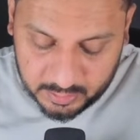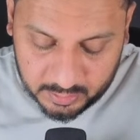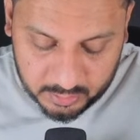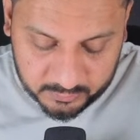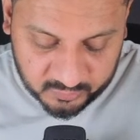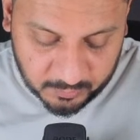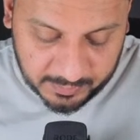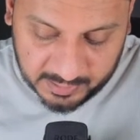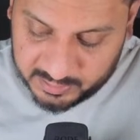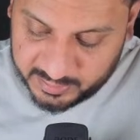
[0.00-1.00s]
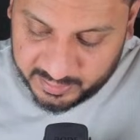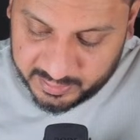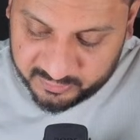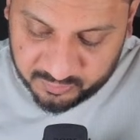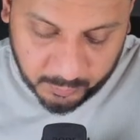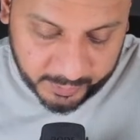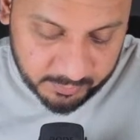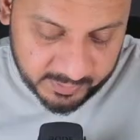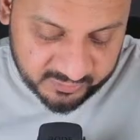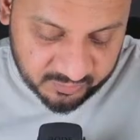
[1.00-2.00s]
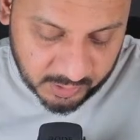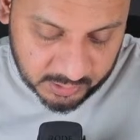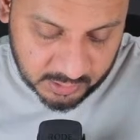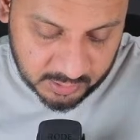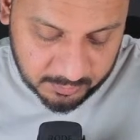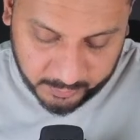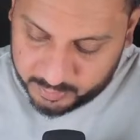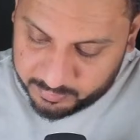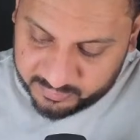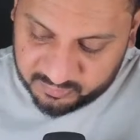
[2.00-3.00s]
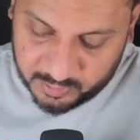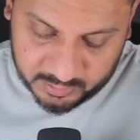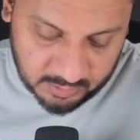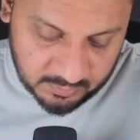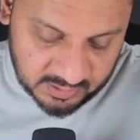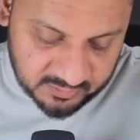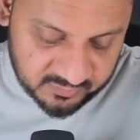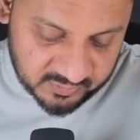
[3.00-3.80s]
So part A is point-based marking. Point-based marking means